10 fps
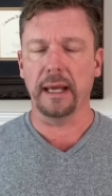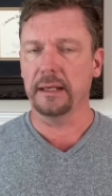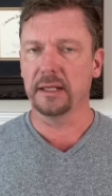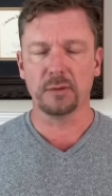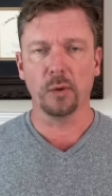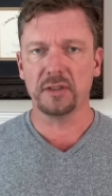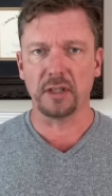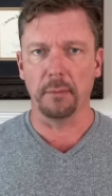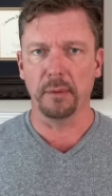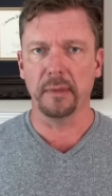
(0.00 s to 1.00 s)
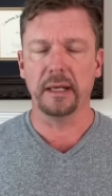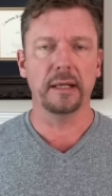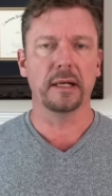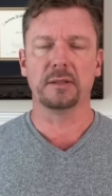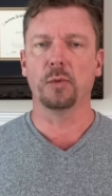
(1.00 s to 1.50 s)
It doesn't want a supplement. It
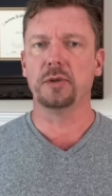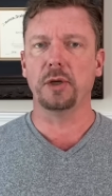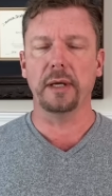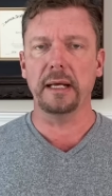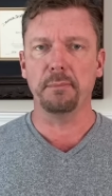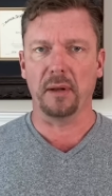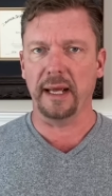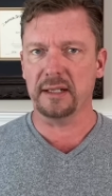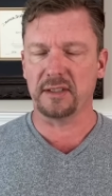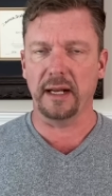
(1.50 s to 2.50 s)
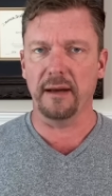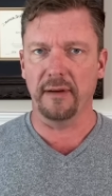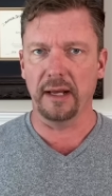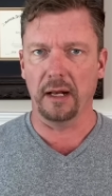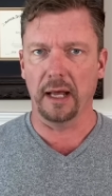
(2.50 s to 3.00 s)
doesn't want you to eat plants that have
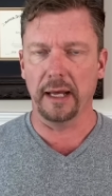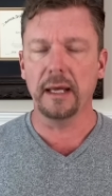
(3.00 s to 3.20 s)
ALA.